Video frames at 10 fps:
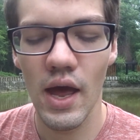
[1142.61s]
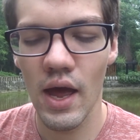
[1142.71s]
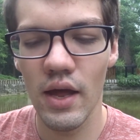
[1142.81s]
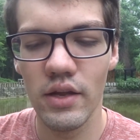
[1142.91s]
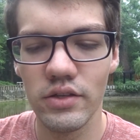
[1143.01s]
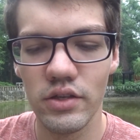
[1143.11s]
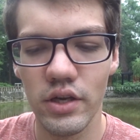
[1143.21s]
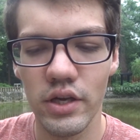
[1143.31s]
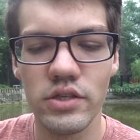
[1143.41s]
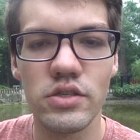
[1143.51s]
And
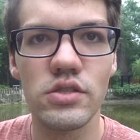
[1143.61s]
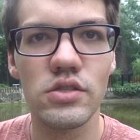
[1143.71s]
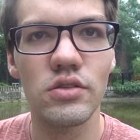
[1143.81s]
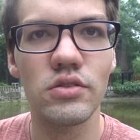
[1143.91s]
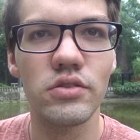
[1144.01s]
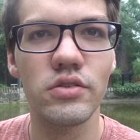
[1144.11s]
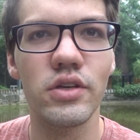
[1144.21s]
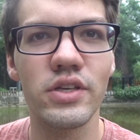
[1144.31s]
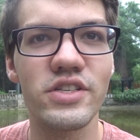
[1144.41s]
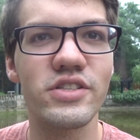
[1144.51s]
it's
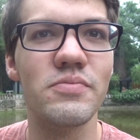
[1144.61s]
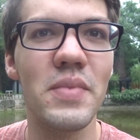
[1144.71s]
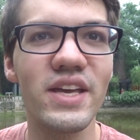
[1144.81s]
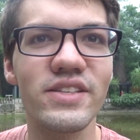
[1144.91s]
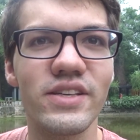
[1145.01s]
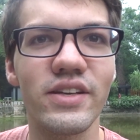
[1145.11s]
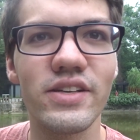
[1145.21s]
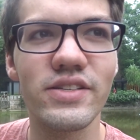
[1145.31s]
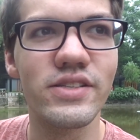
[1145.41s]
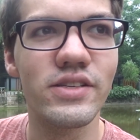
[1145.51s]
just amazing, because